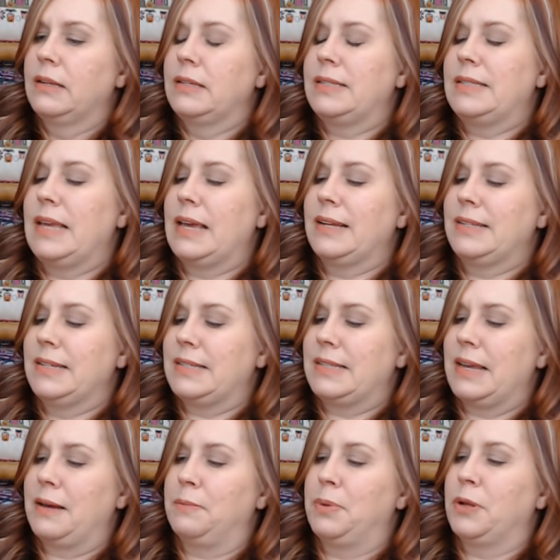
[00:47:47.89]
Santa
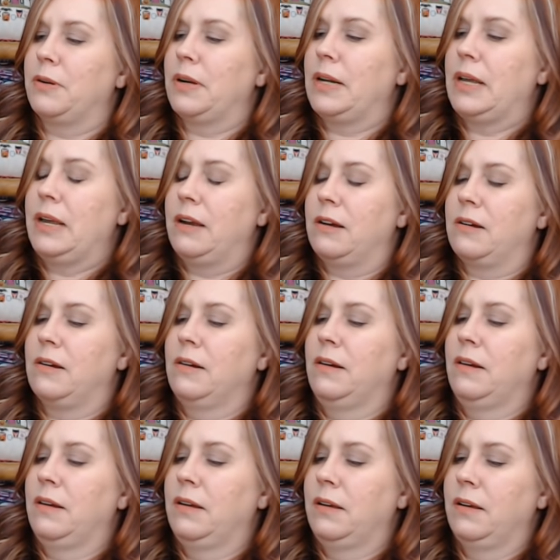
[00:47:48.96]
sampler in here.
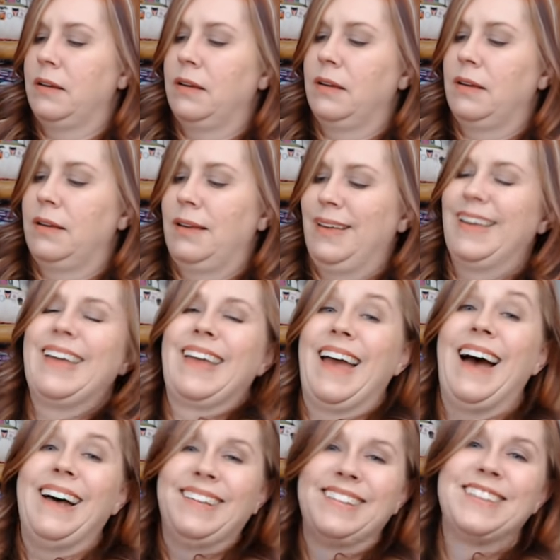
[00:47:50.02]

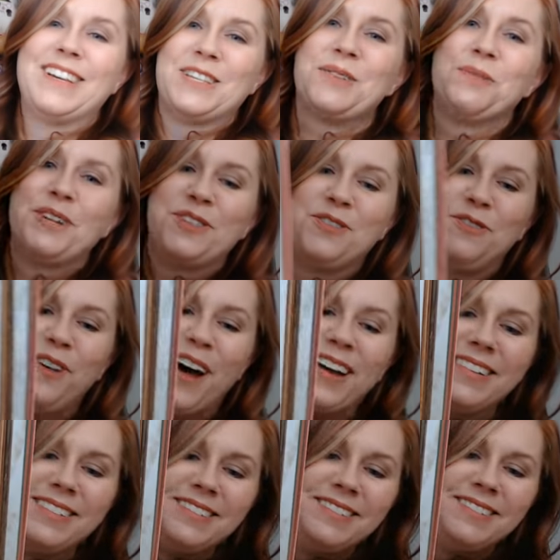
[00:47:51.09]
Yeah, this one's
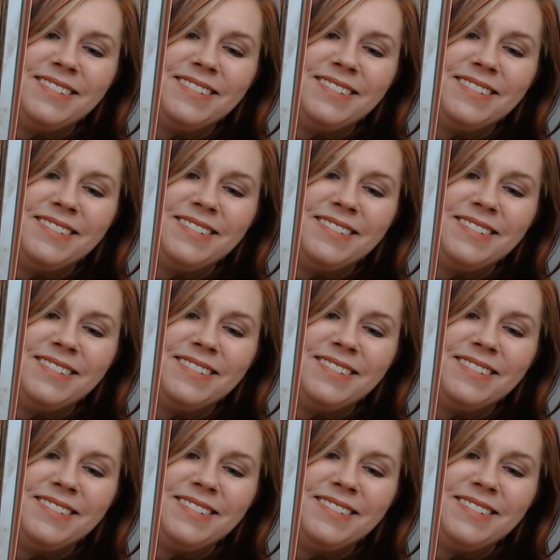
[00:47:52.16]
fun.